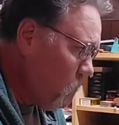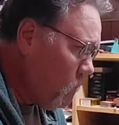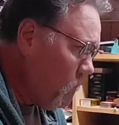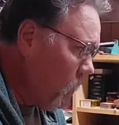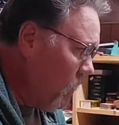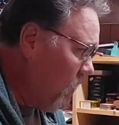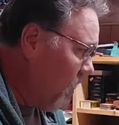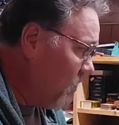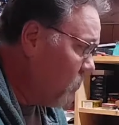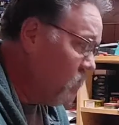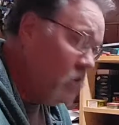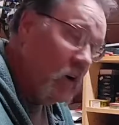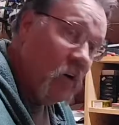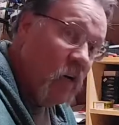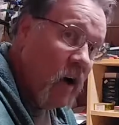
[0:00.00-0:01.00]
I
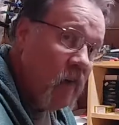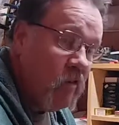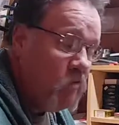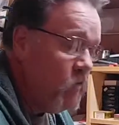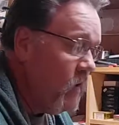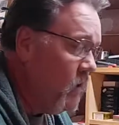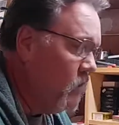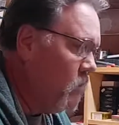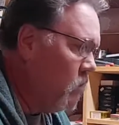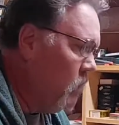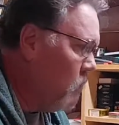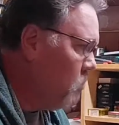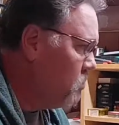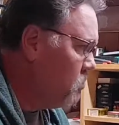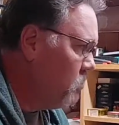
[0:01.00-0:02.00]
still haven't found the
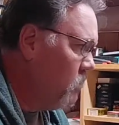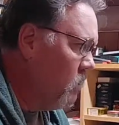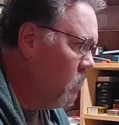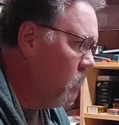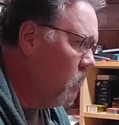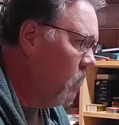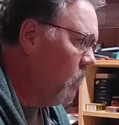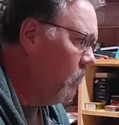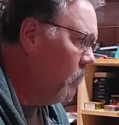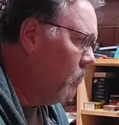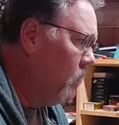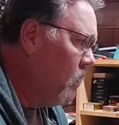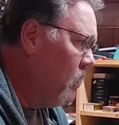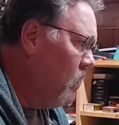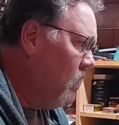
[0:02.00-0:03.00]
blemish a year later.
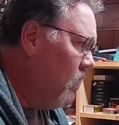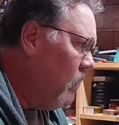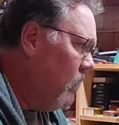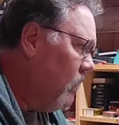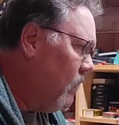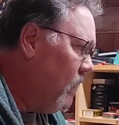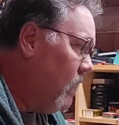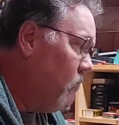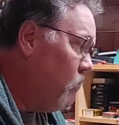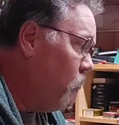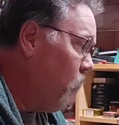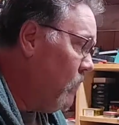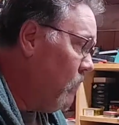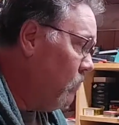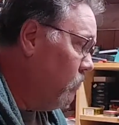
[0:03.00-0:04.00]
I haven't
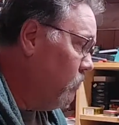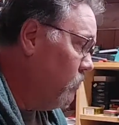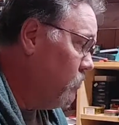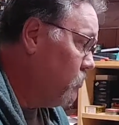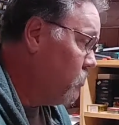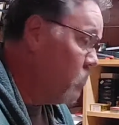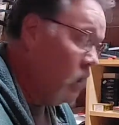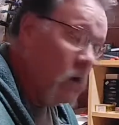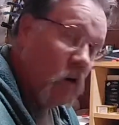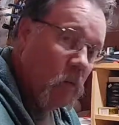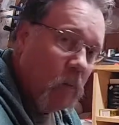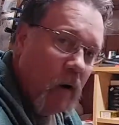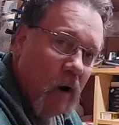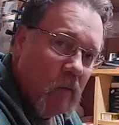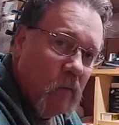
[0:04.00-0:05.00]
found a single
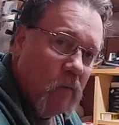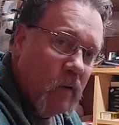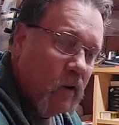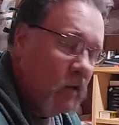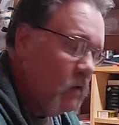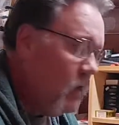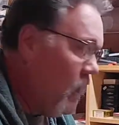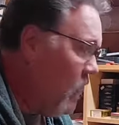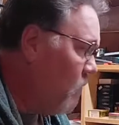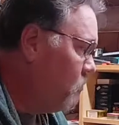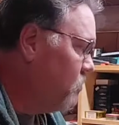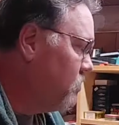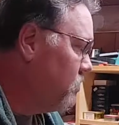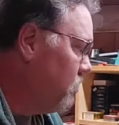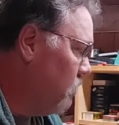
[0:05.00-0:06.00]
problem with it.
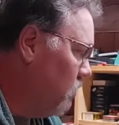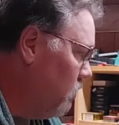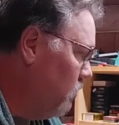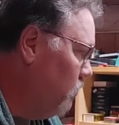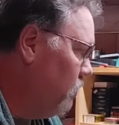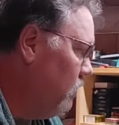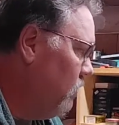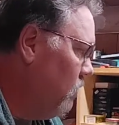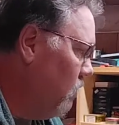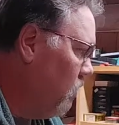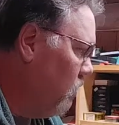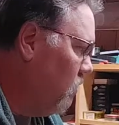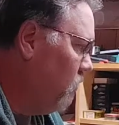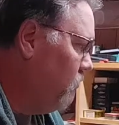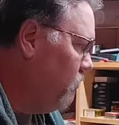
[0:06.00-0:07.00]
Absolutely
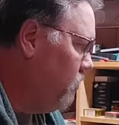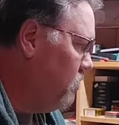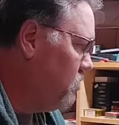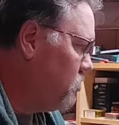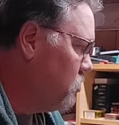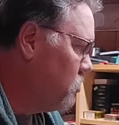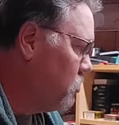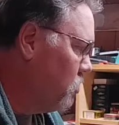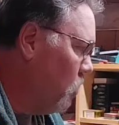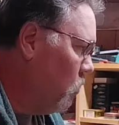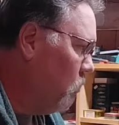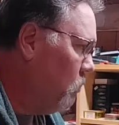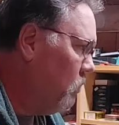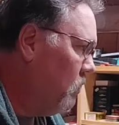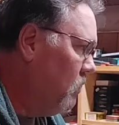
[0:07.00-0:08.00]
love this
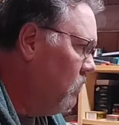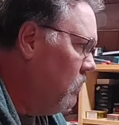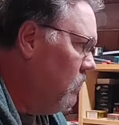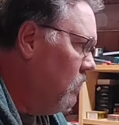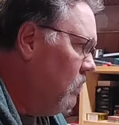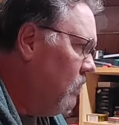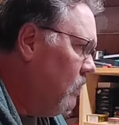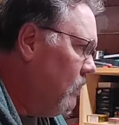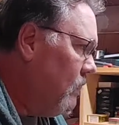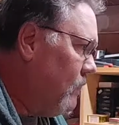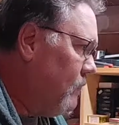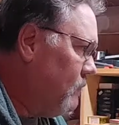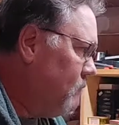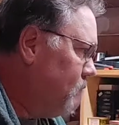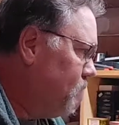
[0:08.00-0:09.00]
scope.
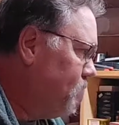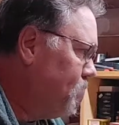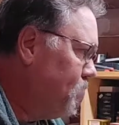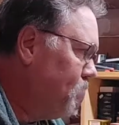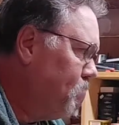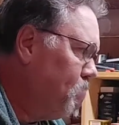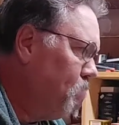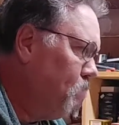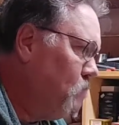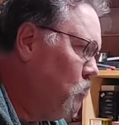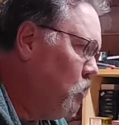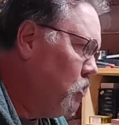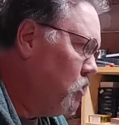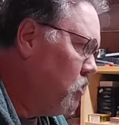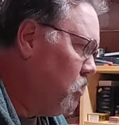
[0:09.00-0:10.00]
And
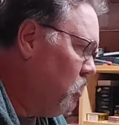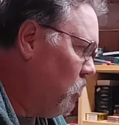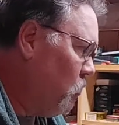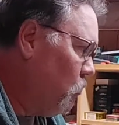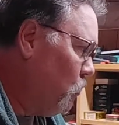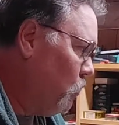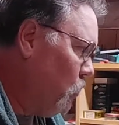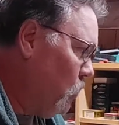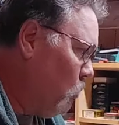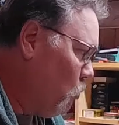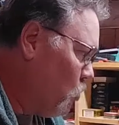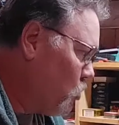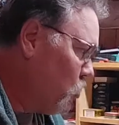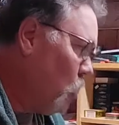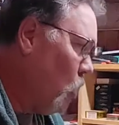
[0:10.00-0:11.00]
we'll
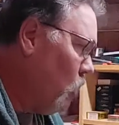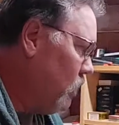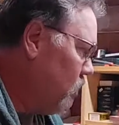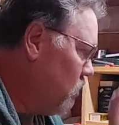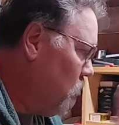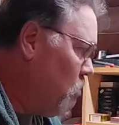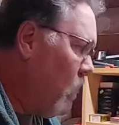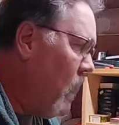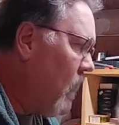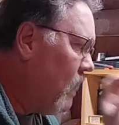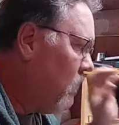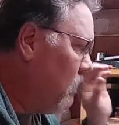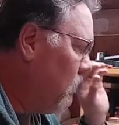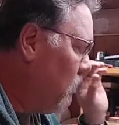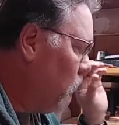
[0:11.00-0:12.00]
start at the
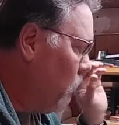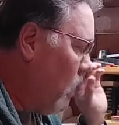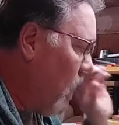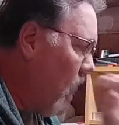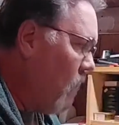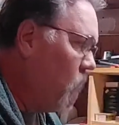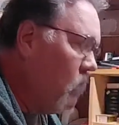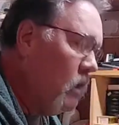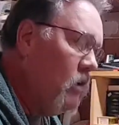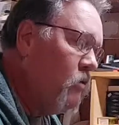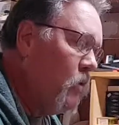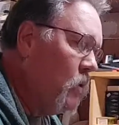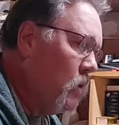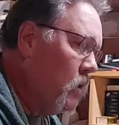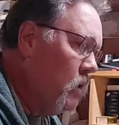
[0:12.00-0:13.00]
back. The eye relief
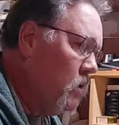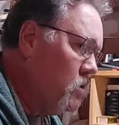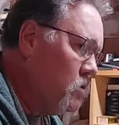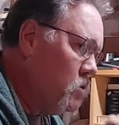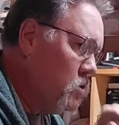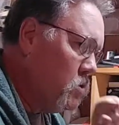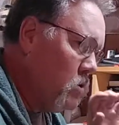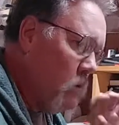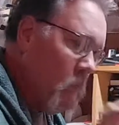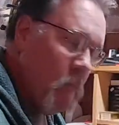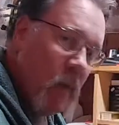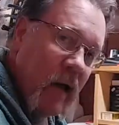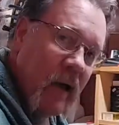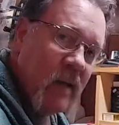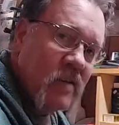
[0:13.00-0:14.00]
on it is just
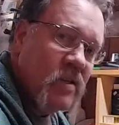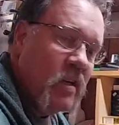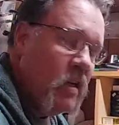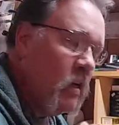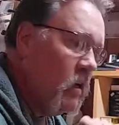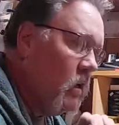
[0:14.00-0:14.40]
amazing.